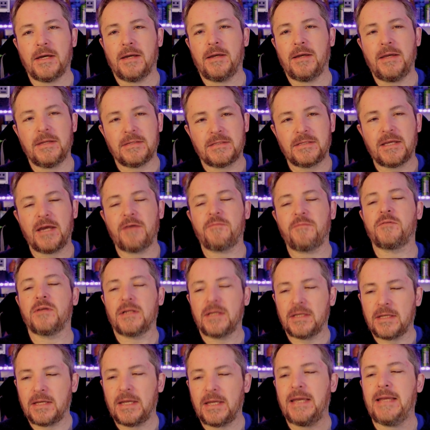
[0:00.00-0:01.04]
yeah, it
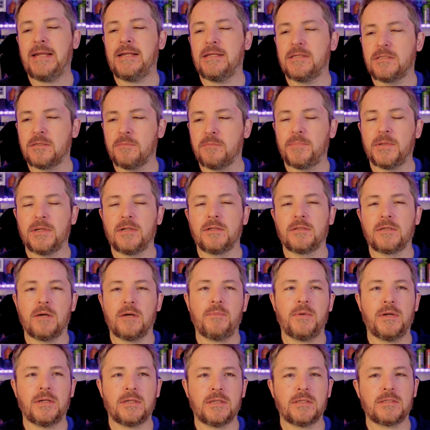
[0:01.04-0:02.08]
is a
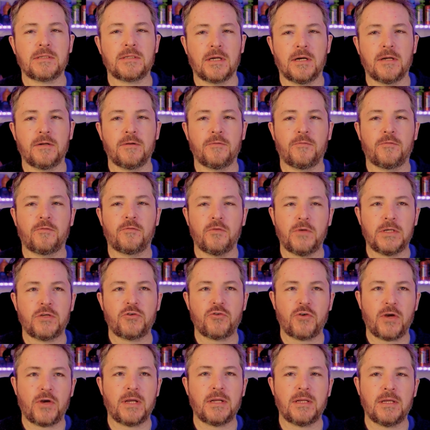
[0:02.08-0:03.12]
build up, and it's kind of
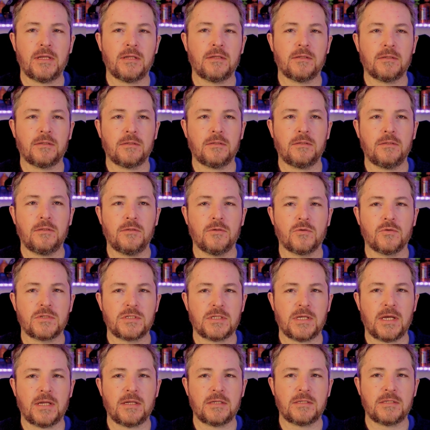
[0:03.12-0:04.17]
retraining
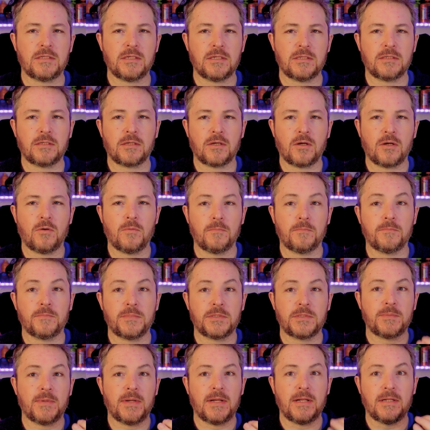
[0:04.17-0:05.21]
your senses to go
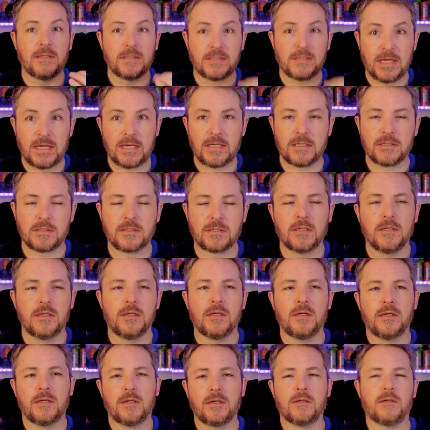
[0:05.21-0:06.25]
smell,
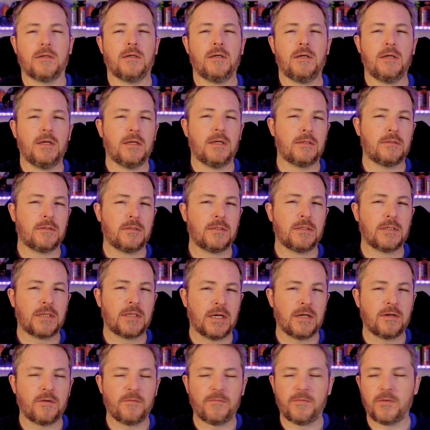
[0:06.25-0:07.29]
taste, and
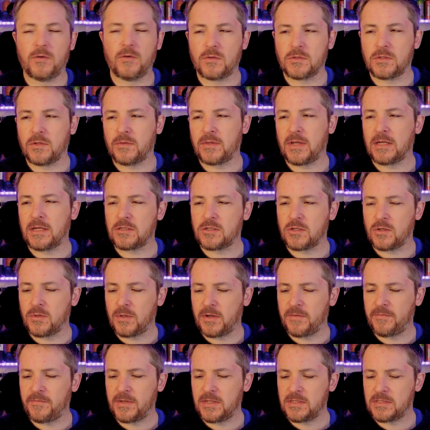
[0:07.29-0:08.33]
kind of focus on that.
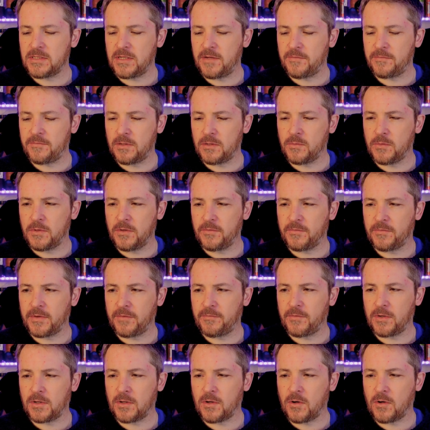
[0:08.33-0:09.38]
So I think it's definitely
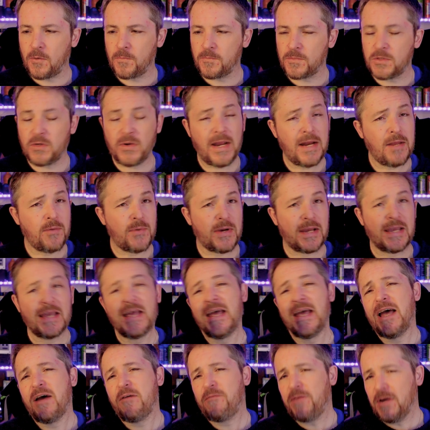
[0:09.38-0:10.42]
worth giving a go. So
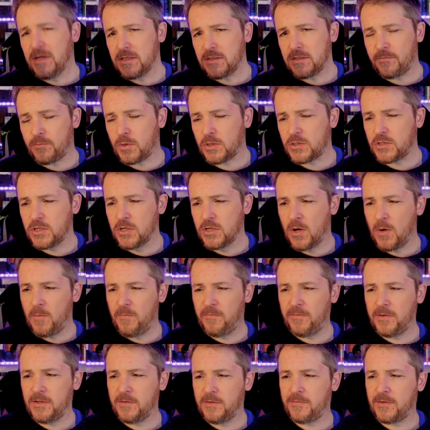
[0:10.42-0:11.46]
anyway, thanks for watching.
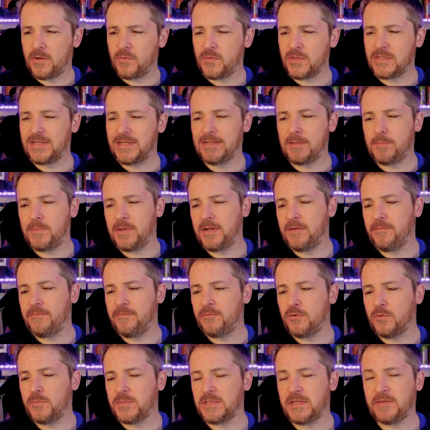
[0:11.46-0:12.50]
Hopefully you found this a little bit
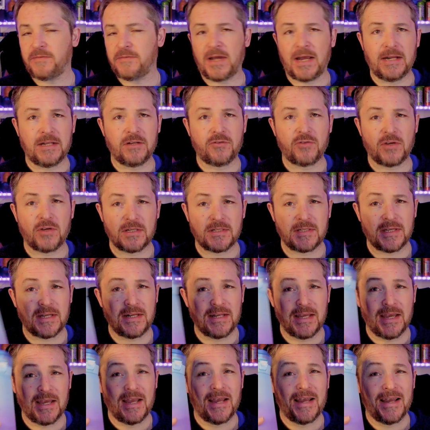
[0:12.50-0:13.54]
informative and
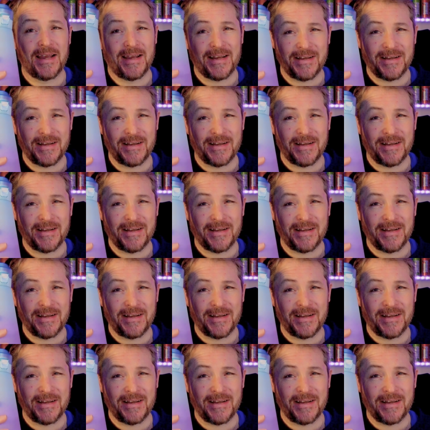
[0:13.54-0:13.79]
interesting.